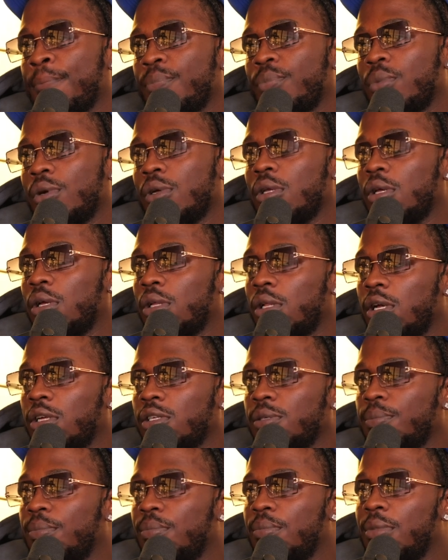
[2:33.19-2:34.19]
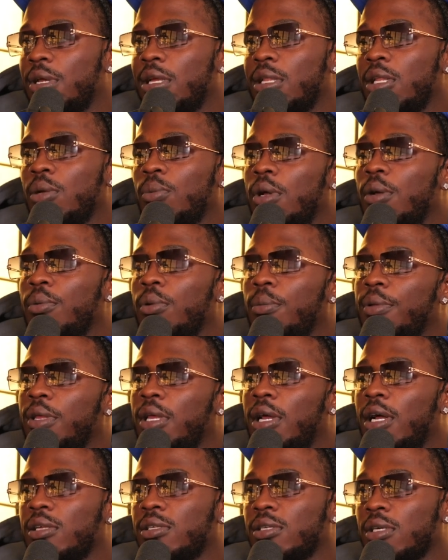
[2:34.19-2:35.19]
But yeah, that's mainly where we be
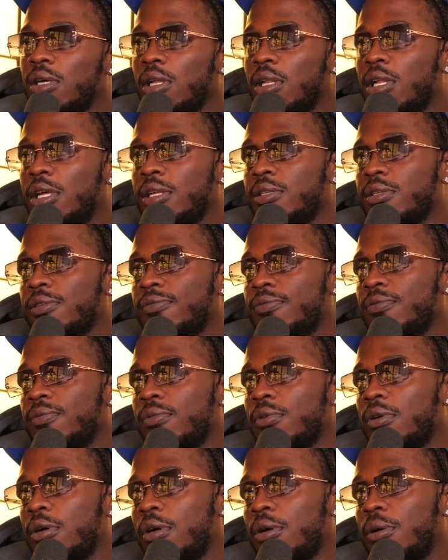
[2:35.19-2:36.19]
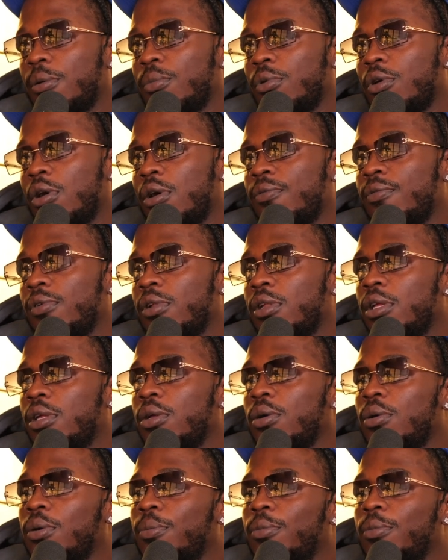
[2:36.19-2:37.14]
at as a collective currently.